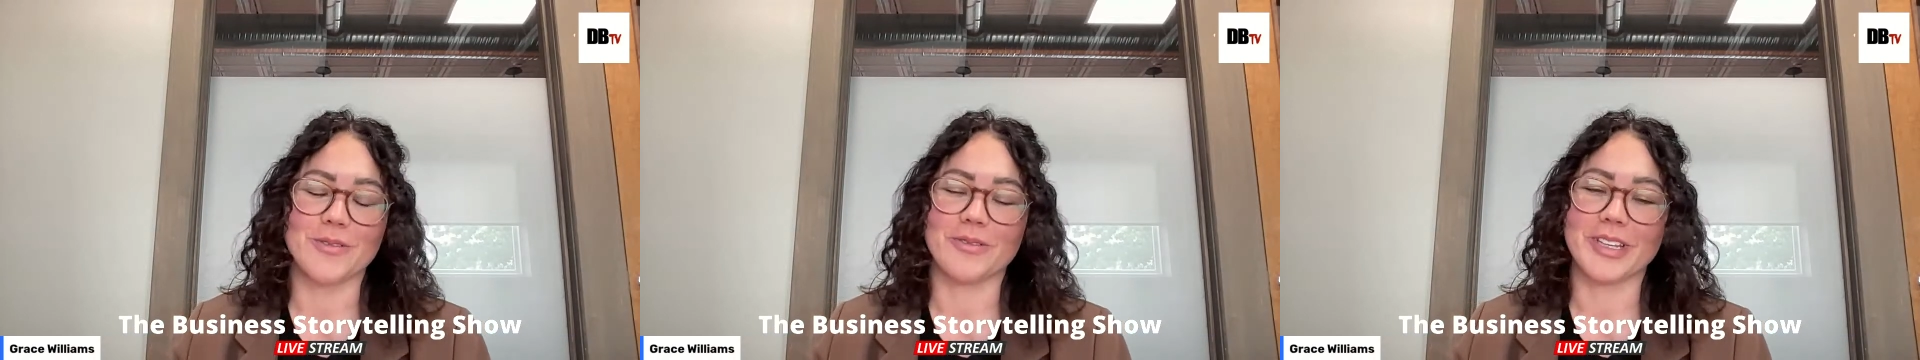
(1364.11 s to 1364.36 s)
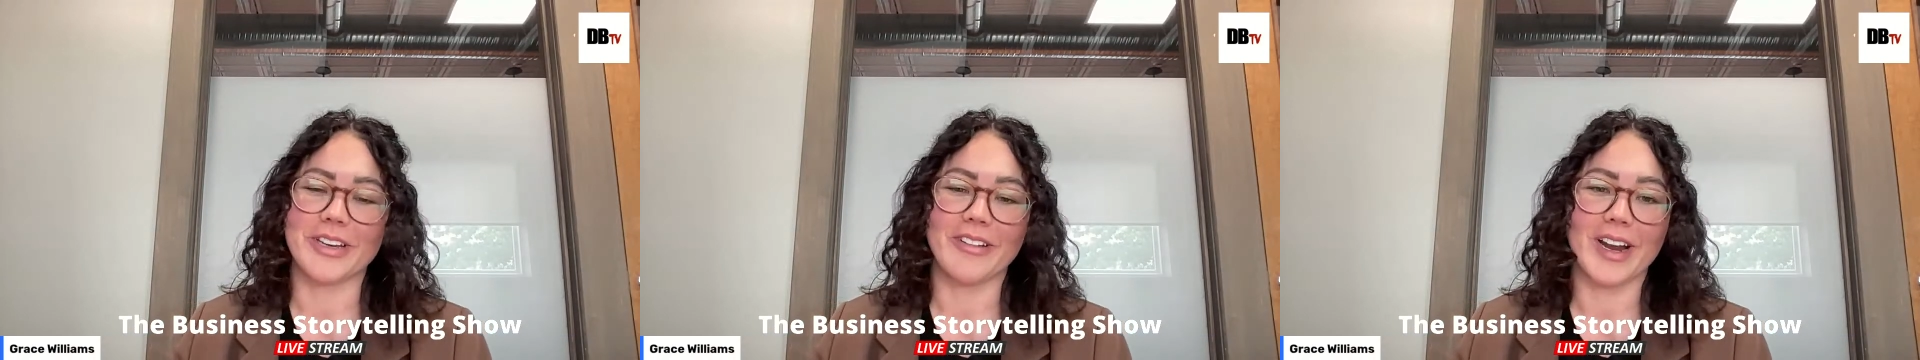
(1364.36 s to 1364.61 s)
We're
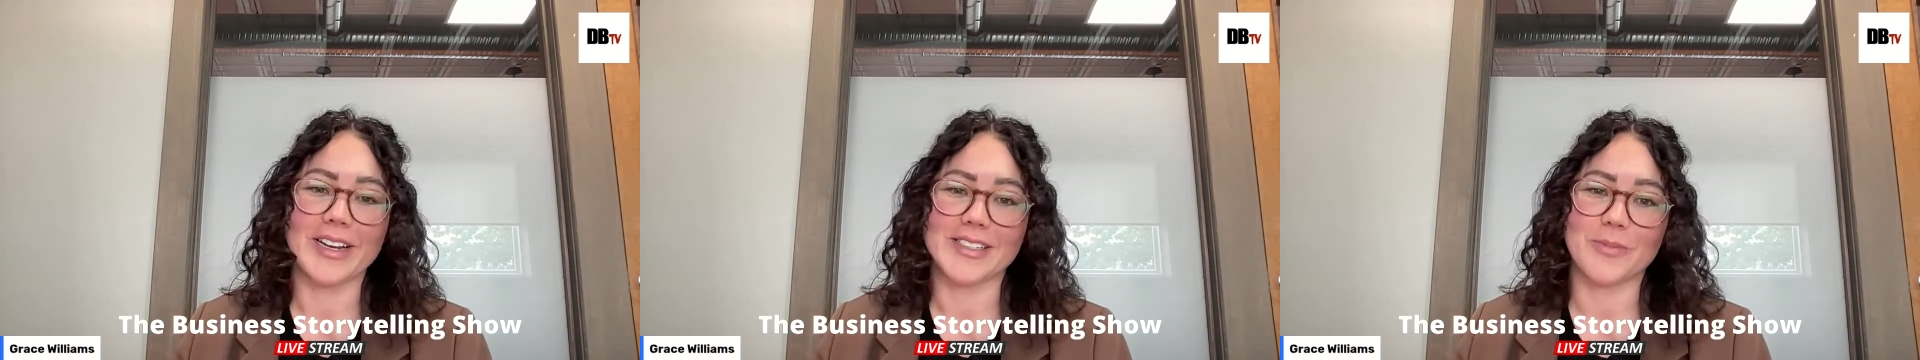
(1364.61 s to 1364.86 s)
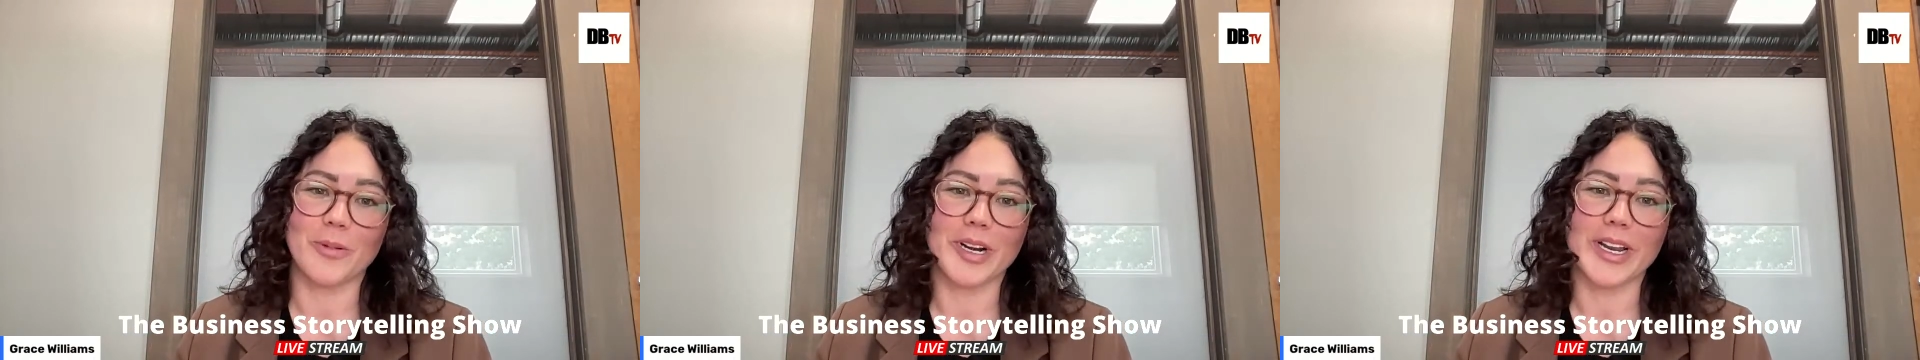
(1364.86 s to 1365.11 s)
really great at
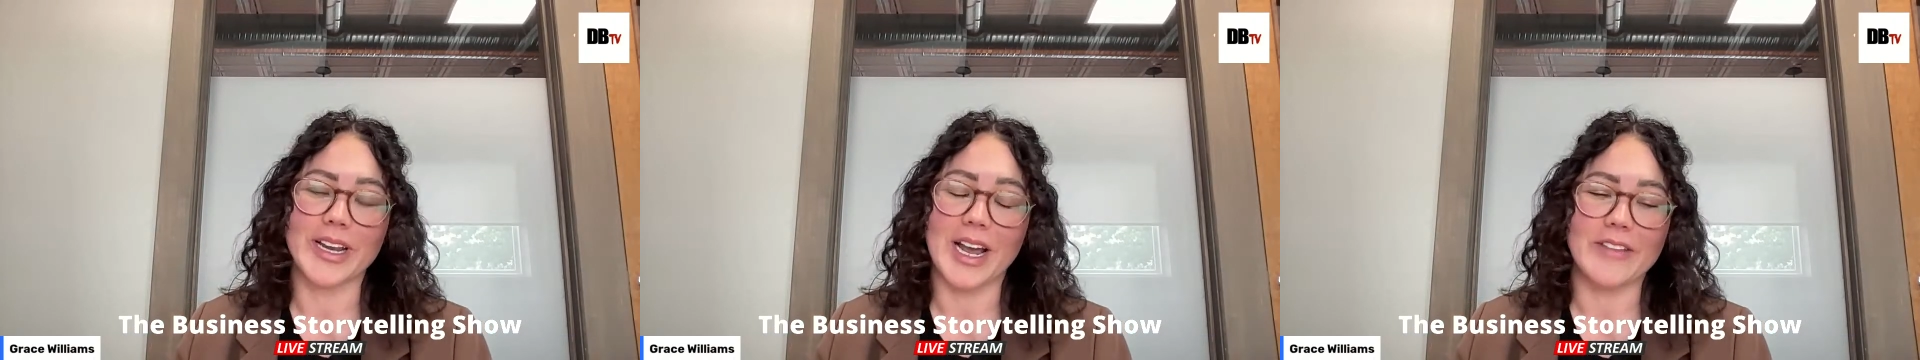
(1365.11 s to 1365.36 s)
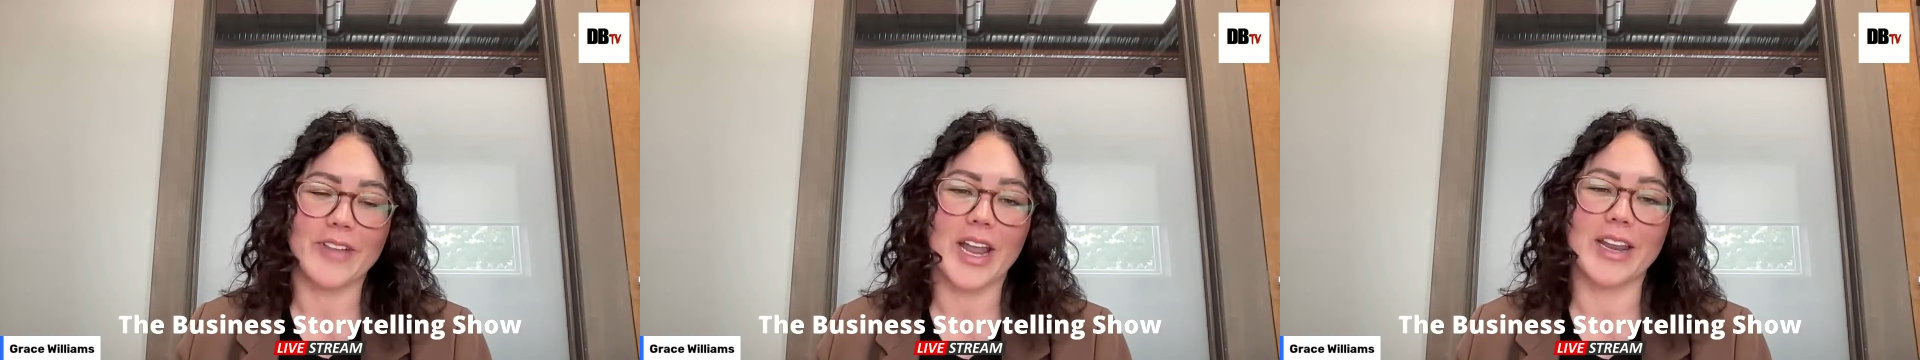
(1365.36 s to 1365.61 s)
supporting
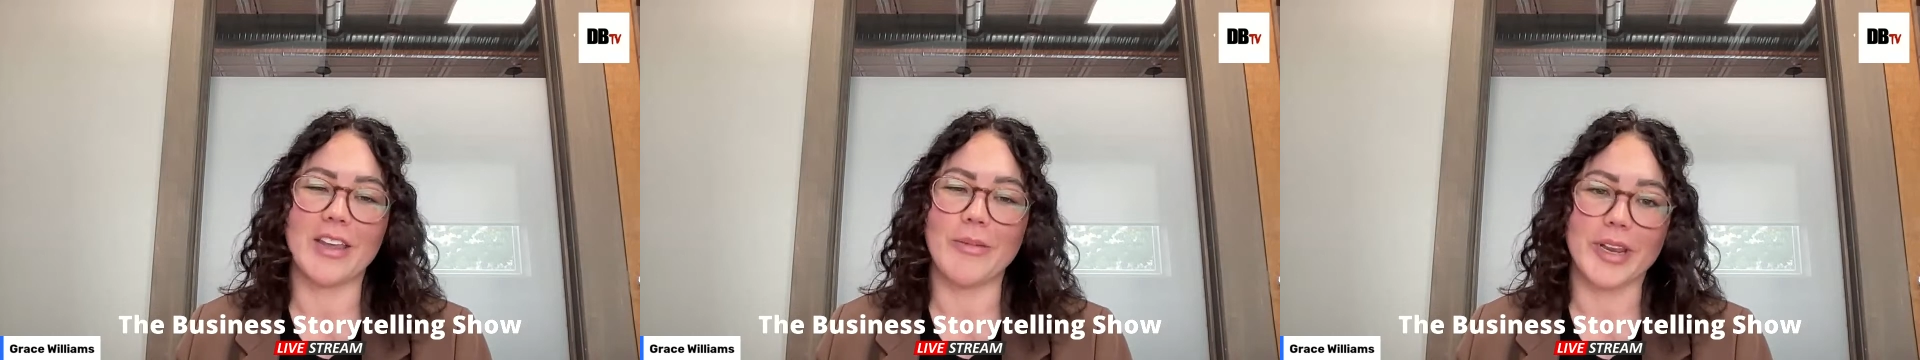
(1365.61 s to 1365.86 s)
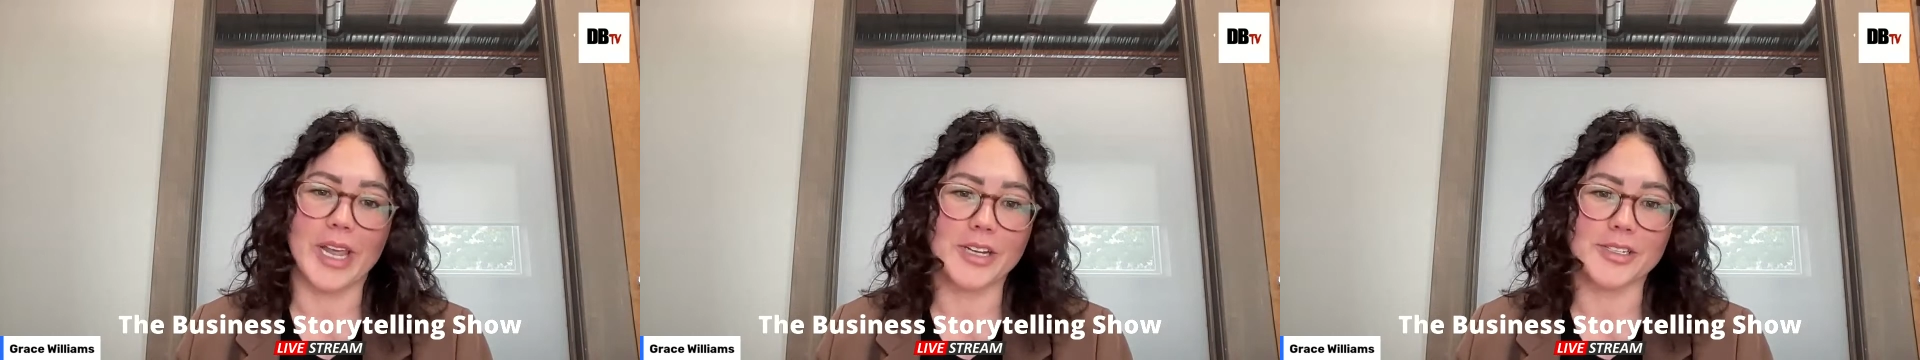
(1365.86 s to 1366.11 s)
kind of any
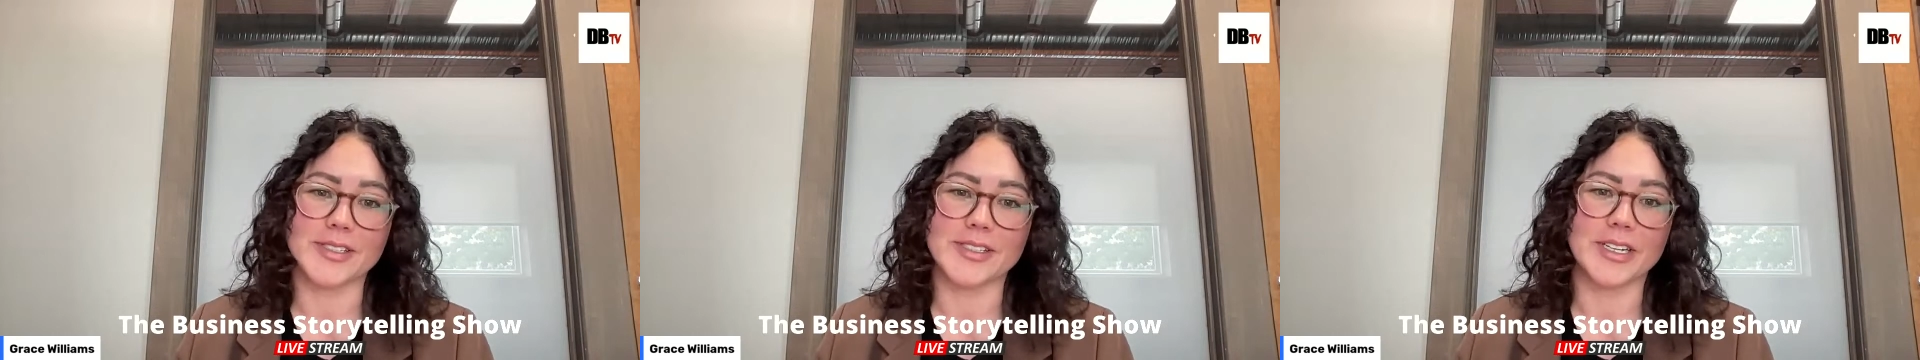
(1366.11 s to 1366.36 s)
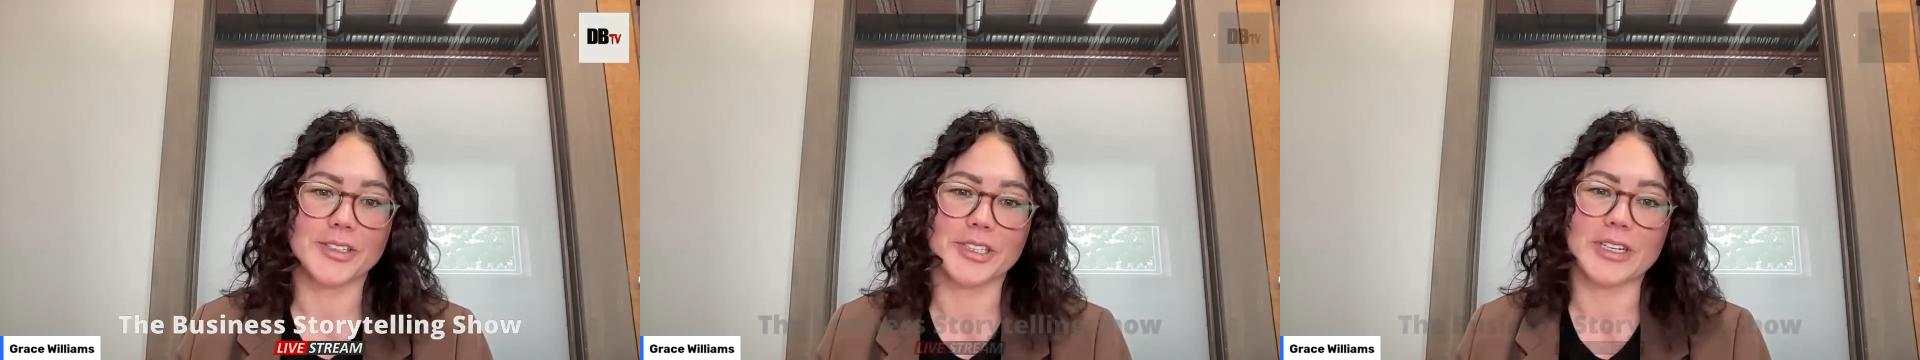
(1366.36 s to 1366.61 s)
communications
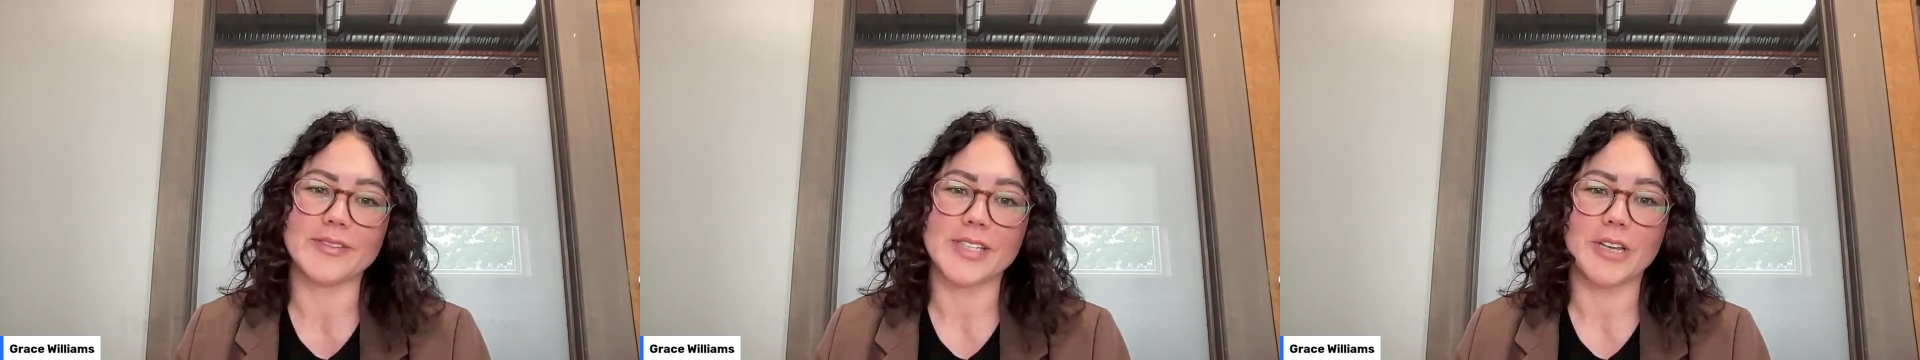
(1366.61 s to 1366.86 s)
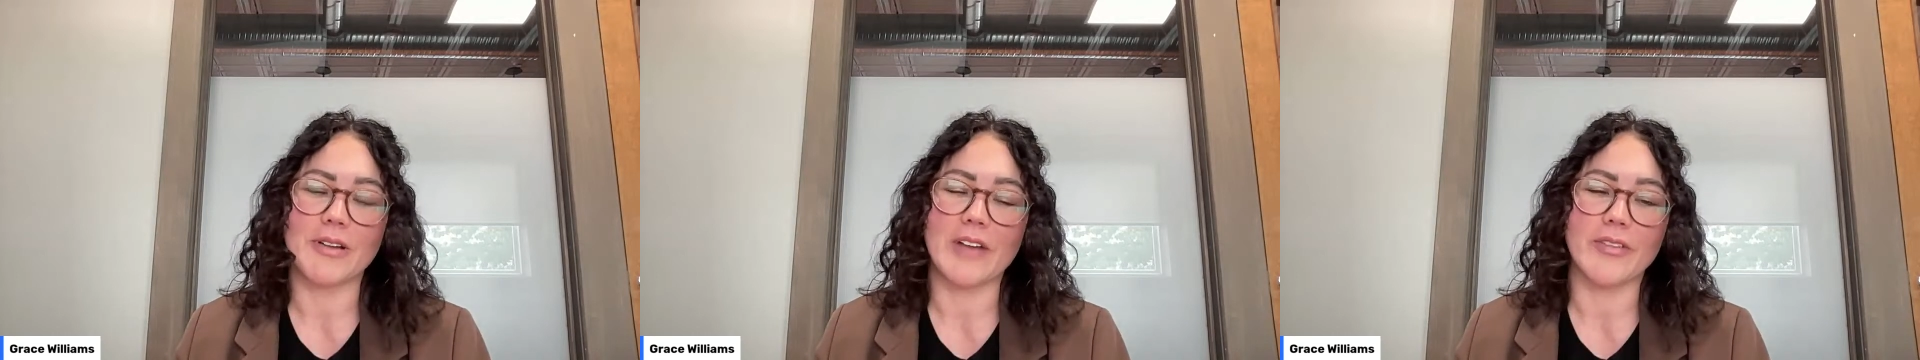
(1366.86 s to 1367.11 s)
initiatives
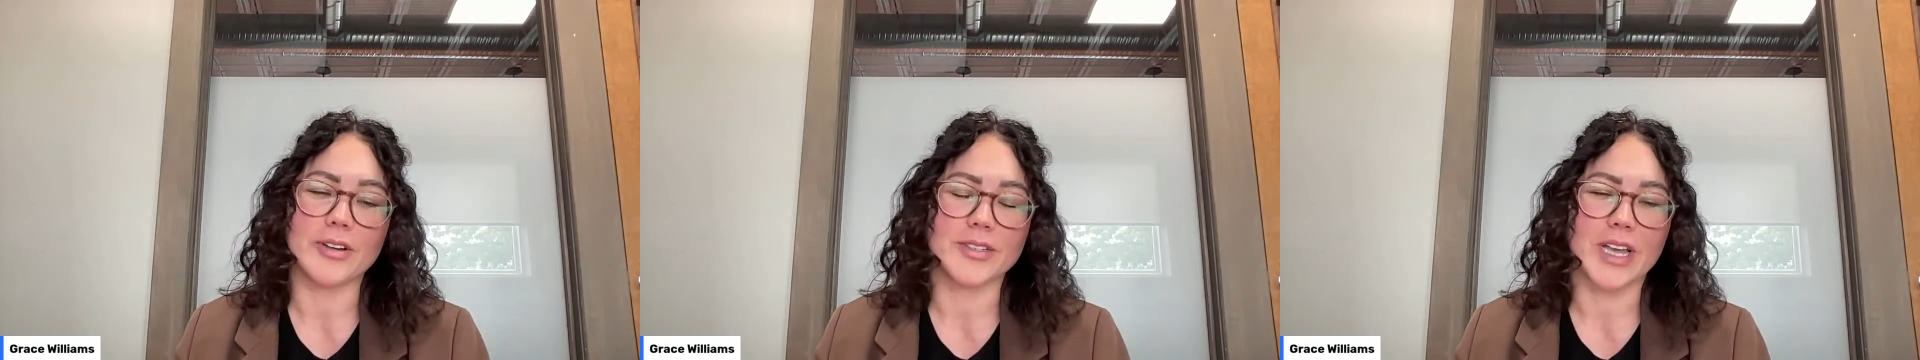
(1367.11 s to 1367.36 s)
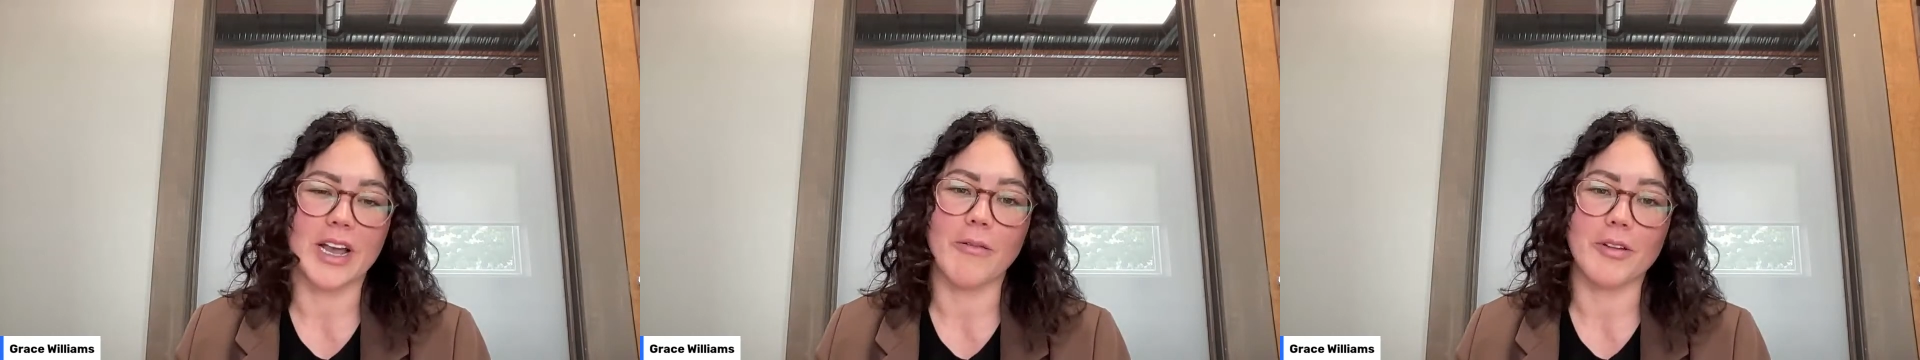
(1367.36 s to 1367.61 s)
that you have on
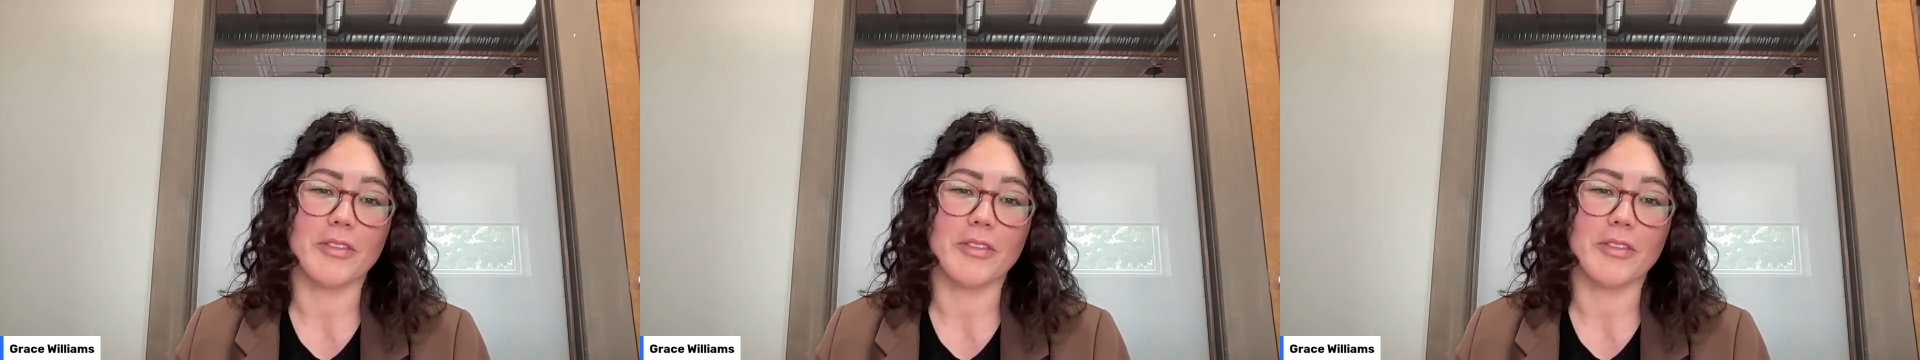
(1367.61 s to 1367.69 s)
deck,